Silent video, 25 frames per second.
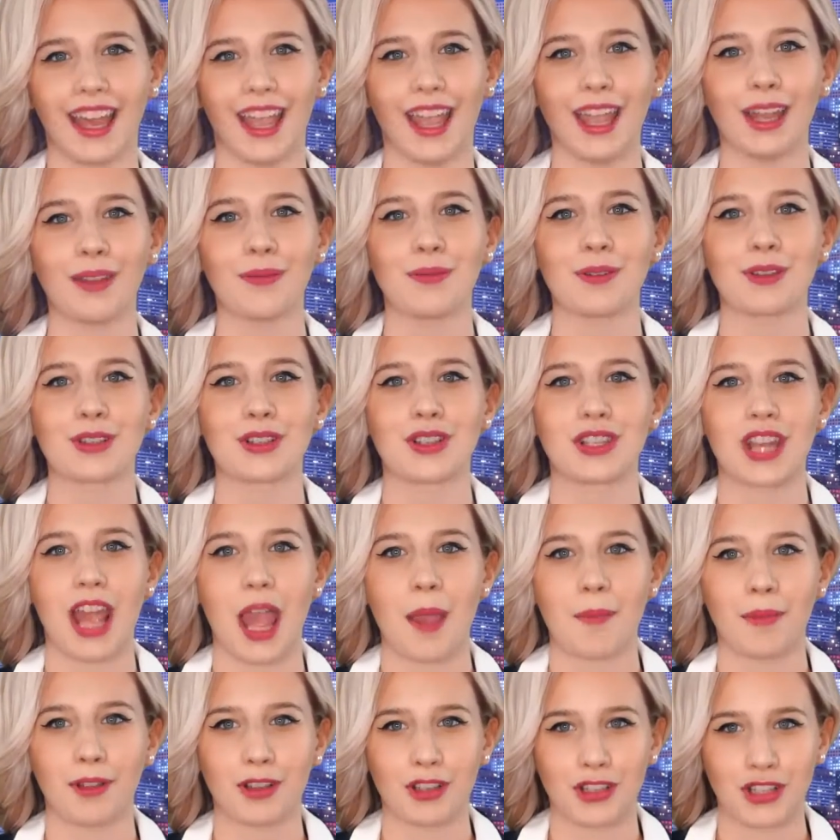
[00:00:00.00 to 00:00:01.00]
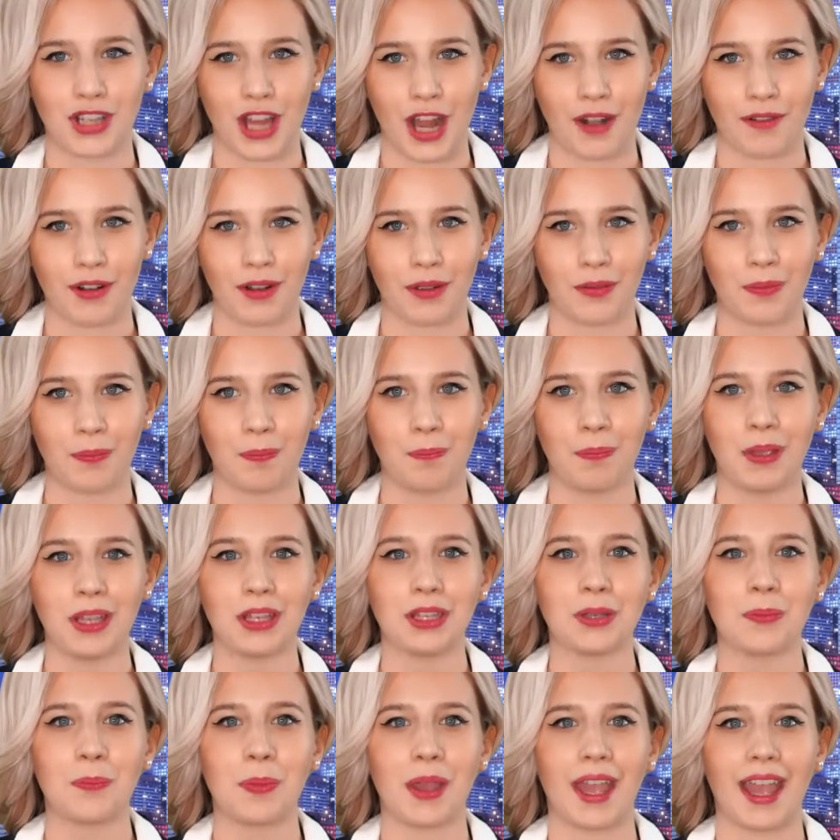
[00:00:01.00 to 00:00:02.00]
It was Jameel Shariff,
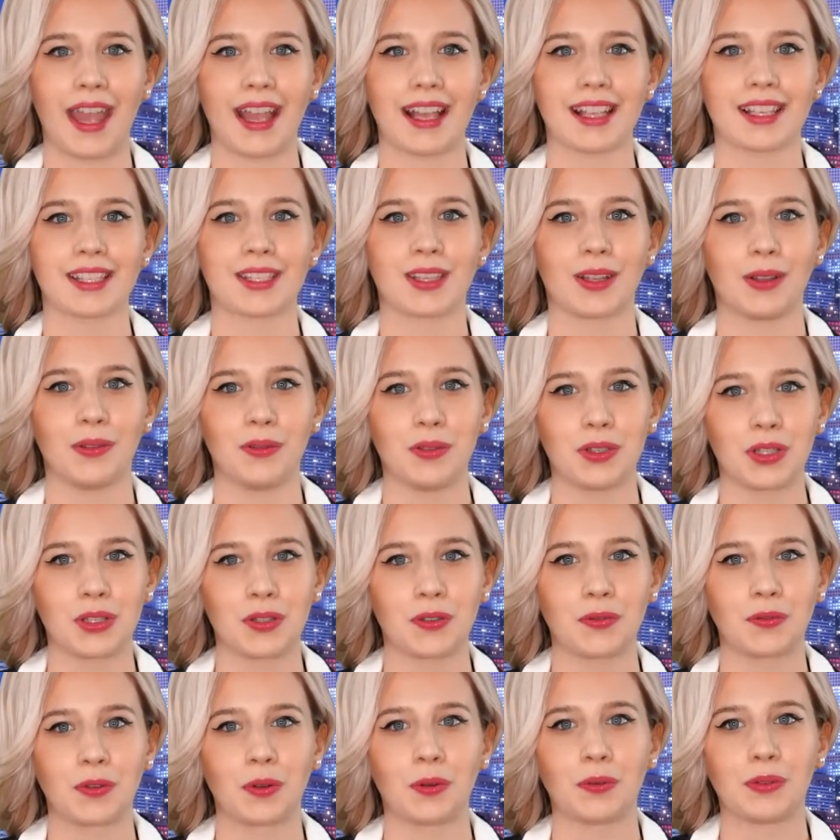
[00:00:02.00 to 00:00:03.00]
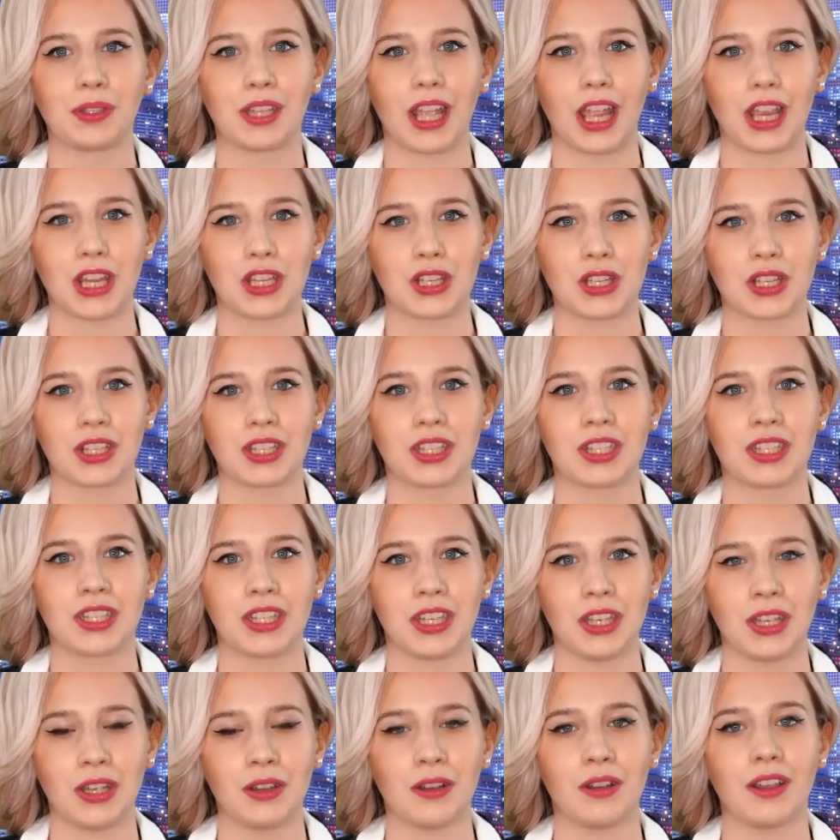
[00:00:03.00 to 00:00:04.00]
P2PS Solutions Foundation
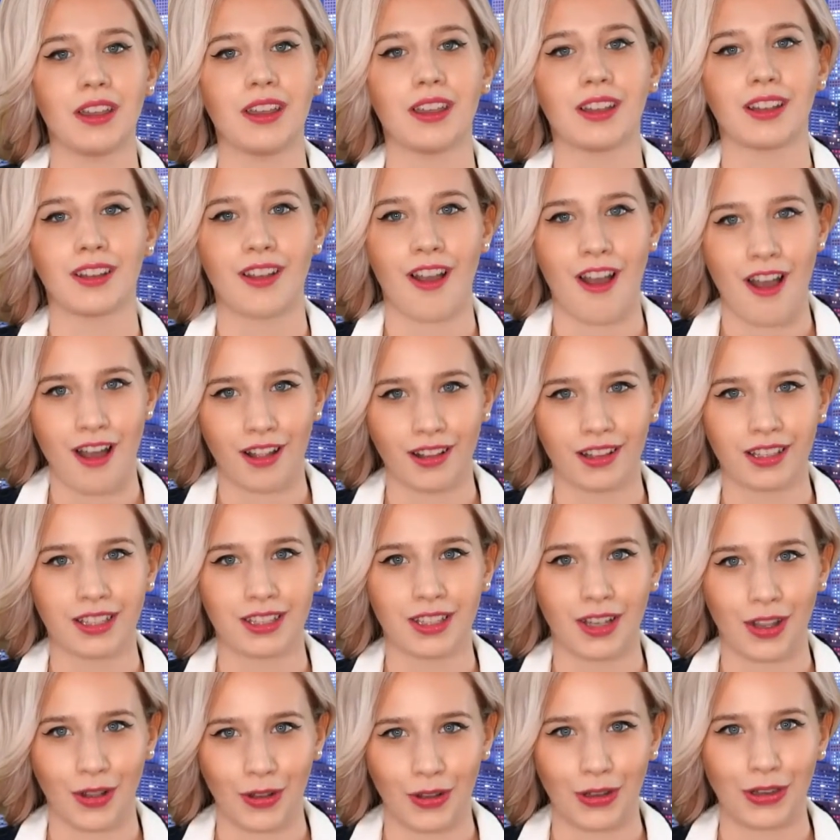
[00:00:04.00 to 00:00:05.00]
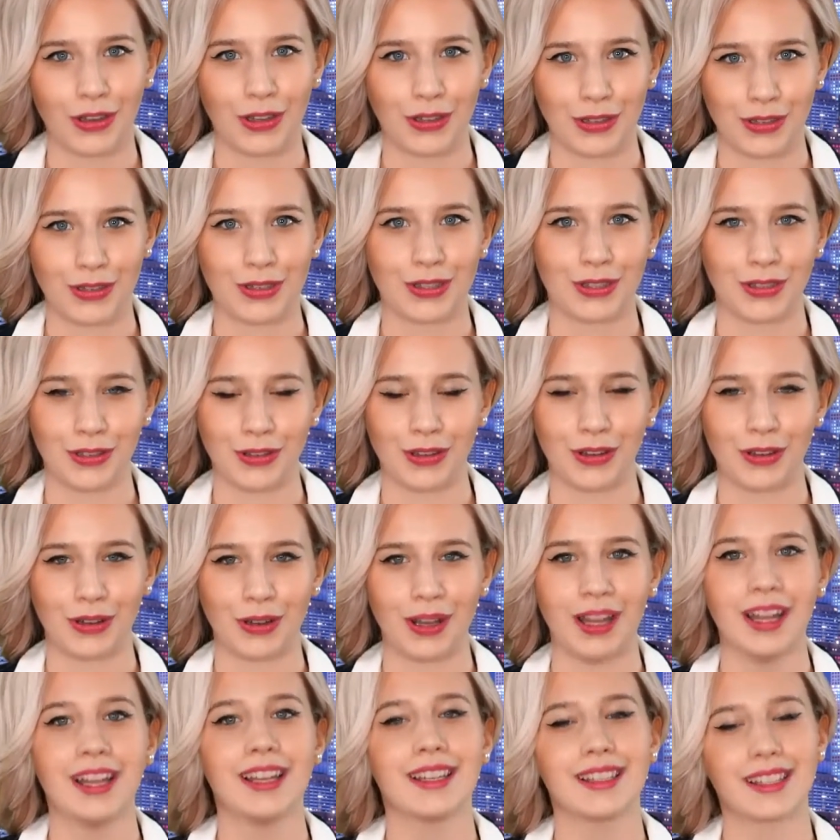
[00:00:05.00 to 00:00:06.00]
CEO in Colleagues Co-News
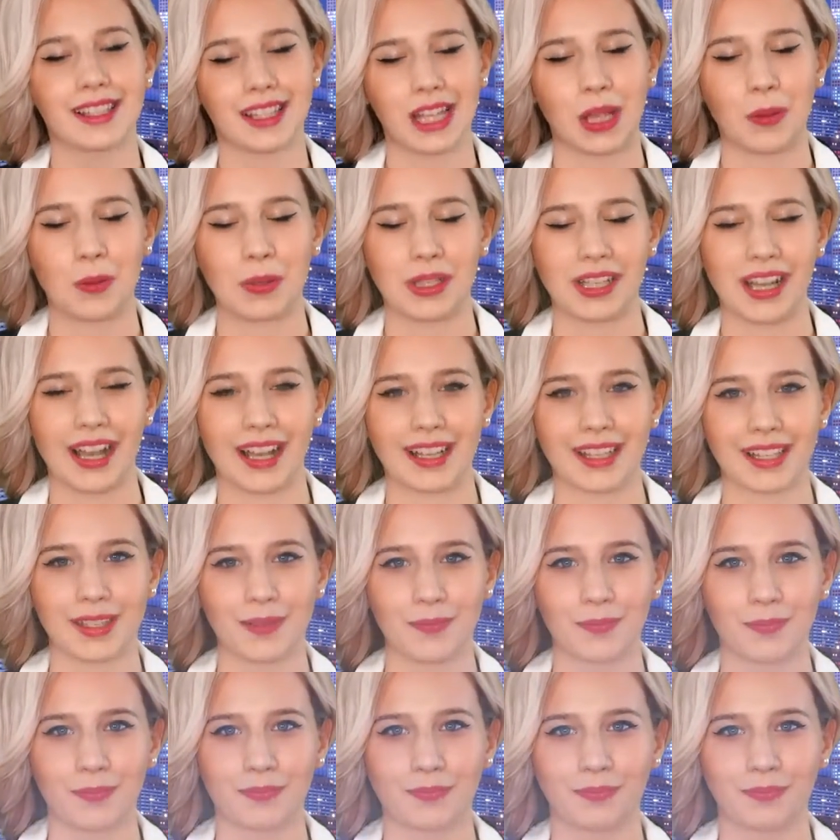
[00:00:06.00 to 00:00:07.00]
Studio. Stay with us.